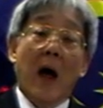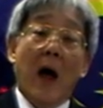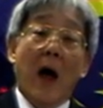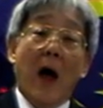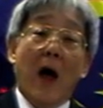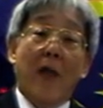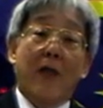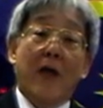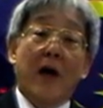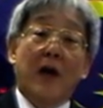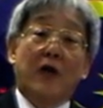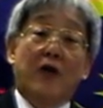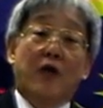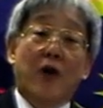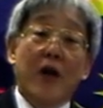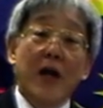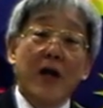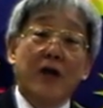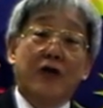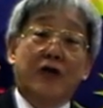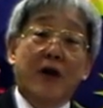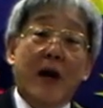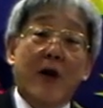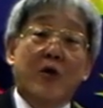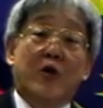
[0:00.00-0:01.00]
the
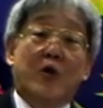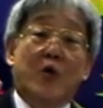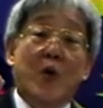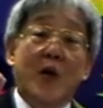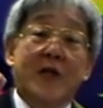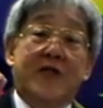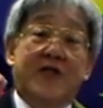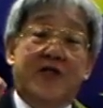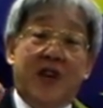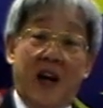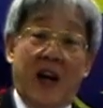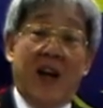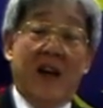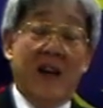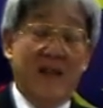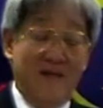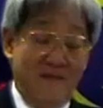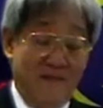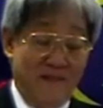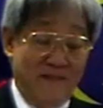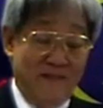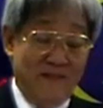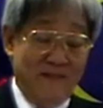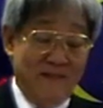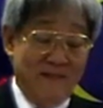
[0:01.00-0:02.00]
Attorney General of Switzerland,
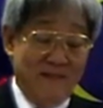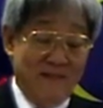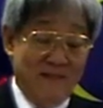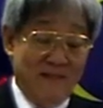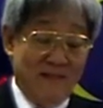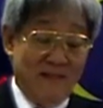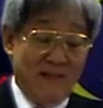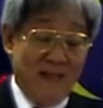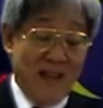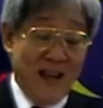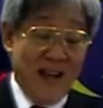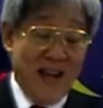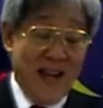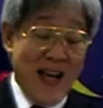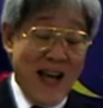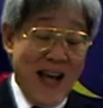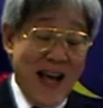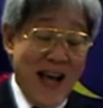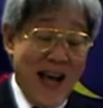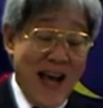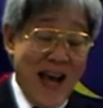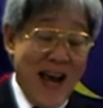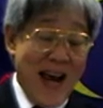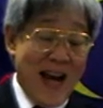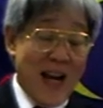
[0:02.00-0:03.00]

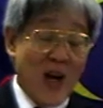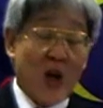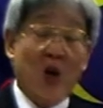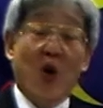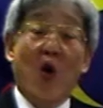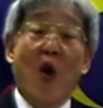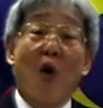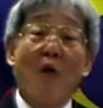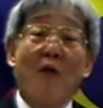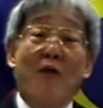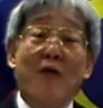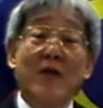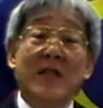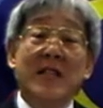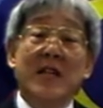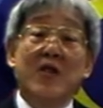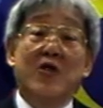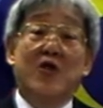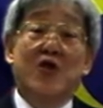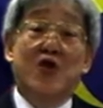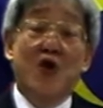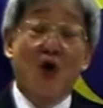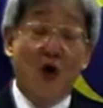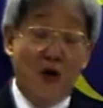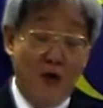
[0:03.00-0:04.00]
in a conference in
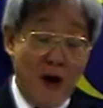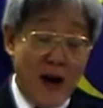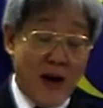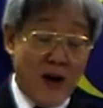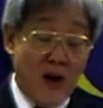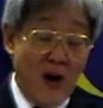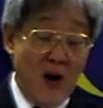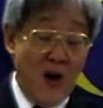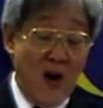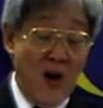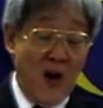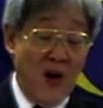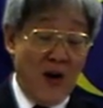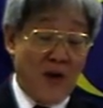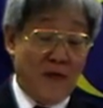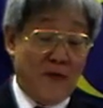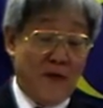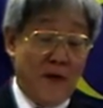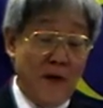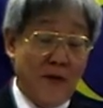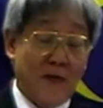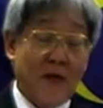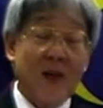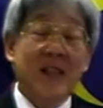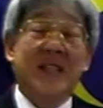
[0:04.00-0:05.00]
Zurich on
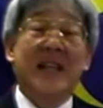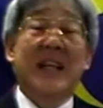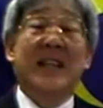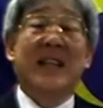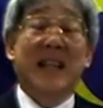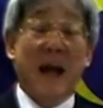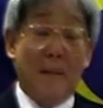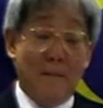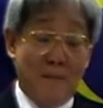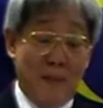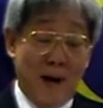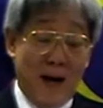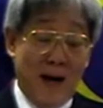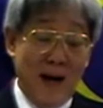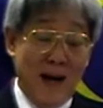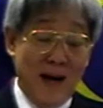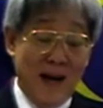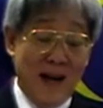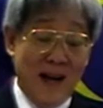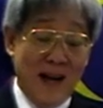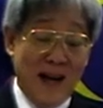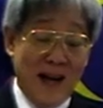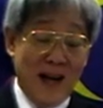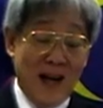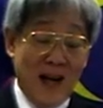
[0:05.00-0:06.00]
15
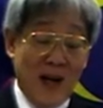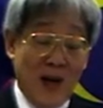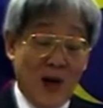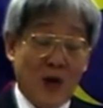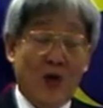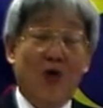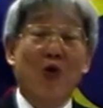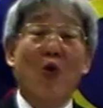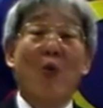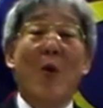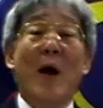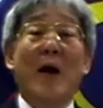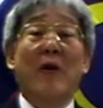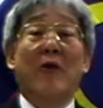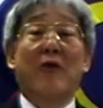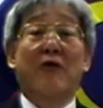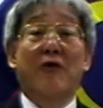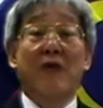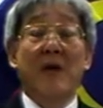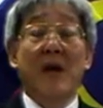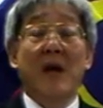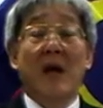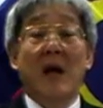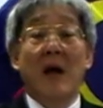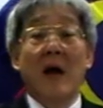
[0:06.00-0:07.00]
September
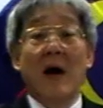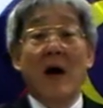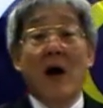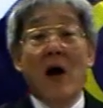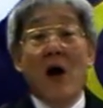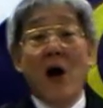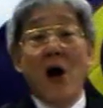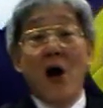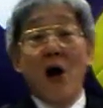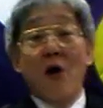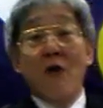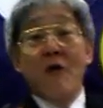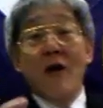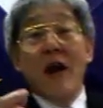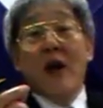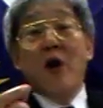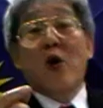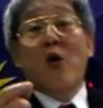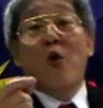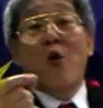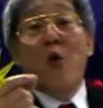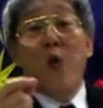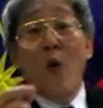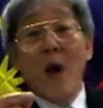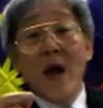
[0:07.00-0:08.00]
2013,
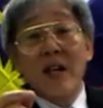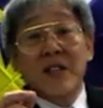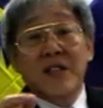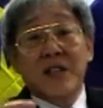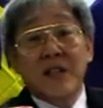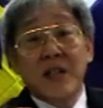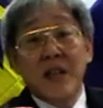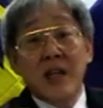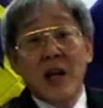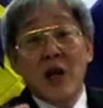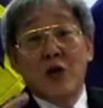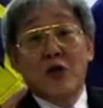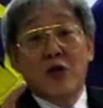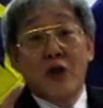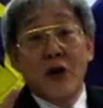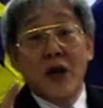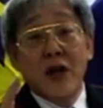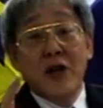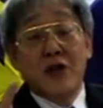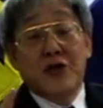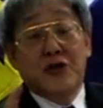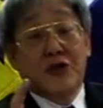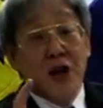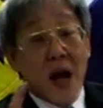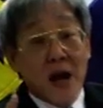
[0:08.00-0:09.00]
requested
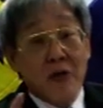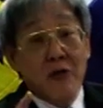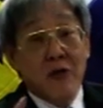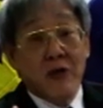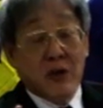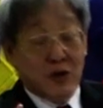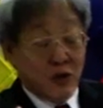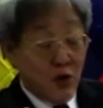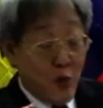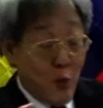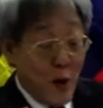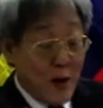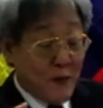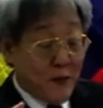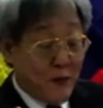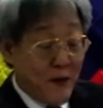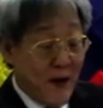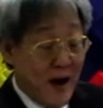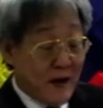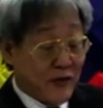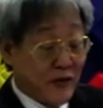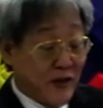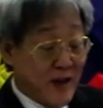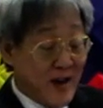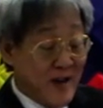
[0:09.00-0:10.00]
Attorney General,
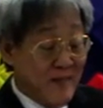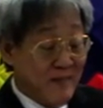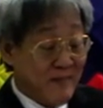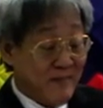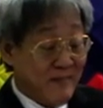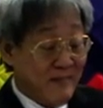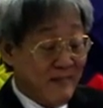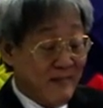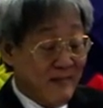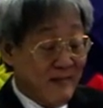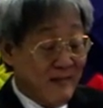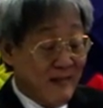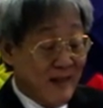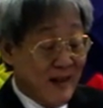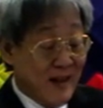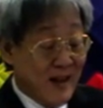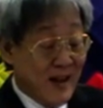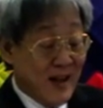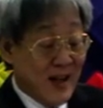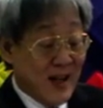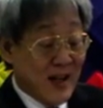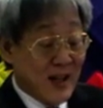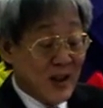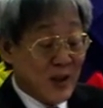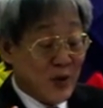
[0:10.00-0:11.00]

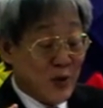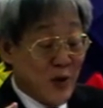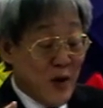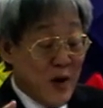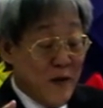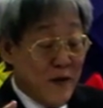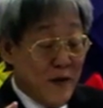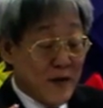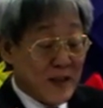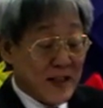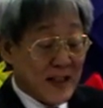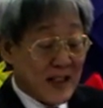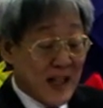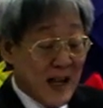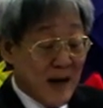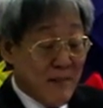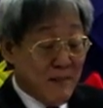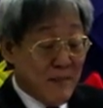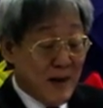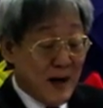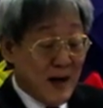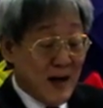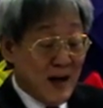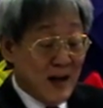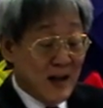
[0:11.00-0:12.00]
25th
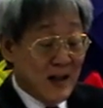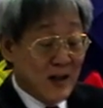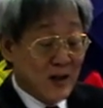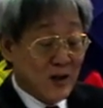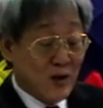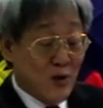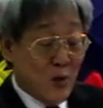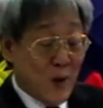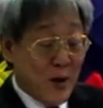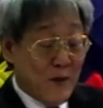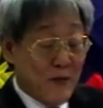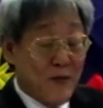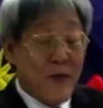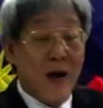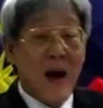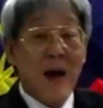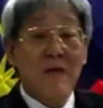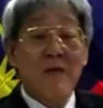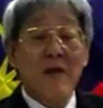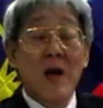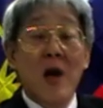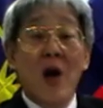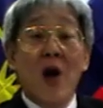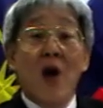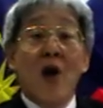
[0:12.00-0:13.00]
September
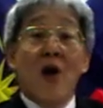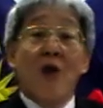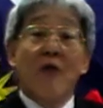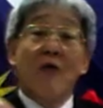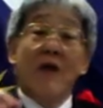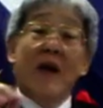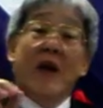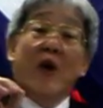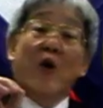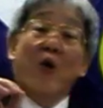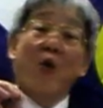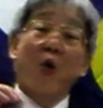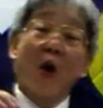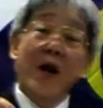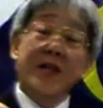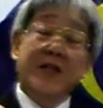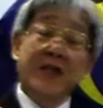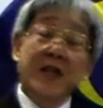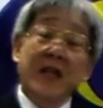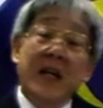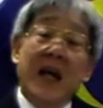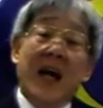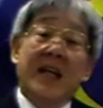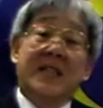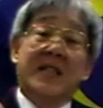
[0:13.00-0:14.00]
2015,
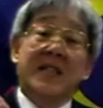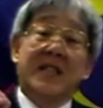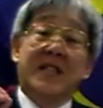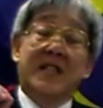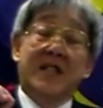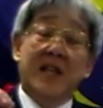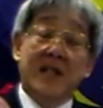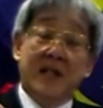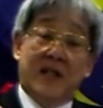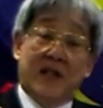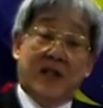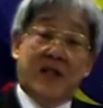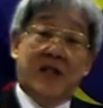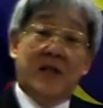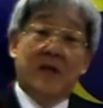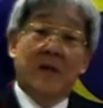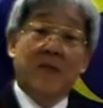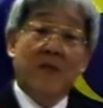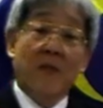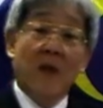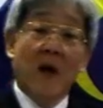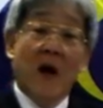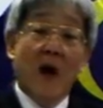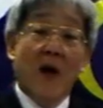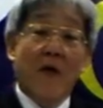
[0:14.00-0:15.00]
requested
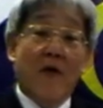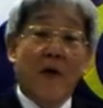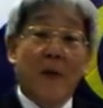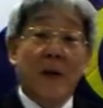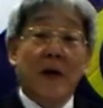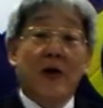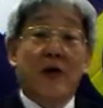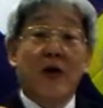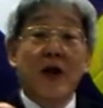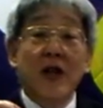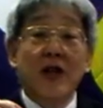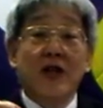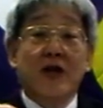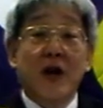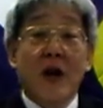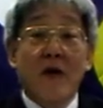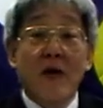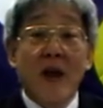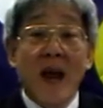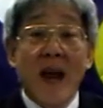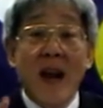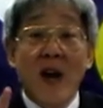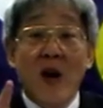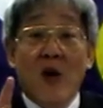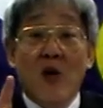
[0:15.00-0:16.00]
assistance from Attorney
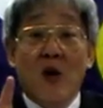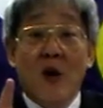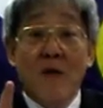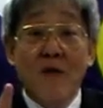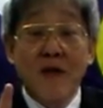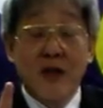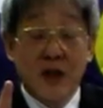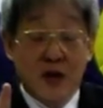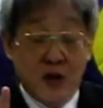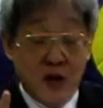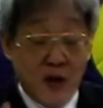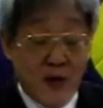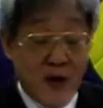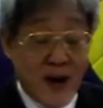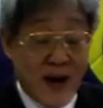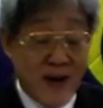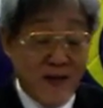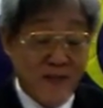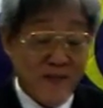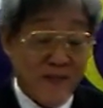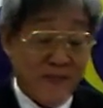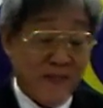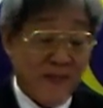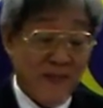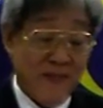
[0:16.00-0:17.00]
General in a conference in Zurich.
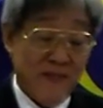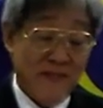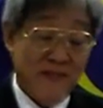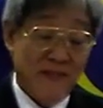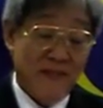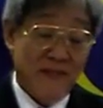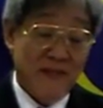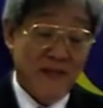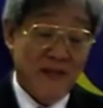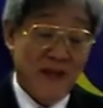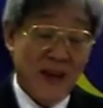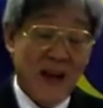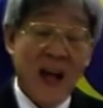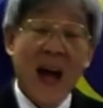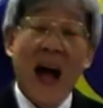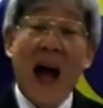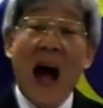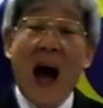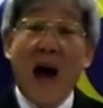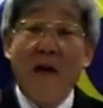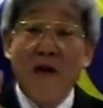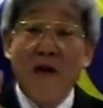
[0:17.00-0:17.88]
I'll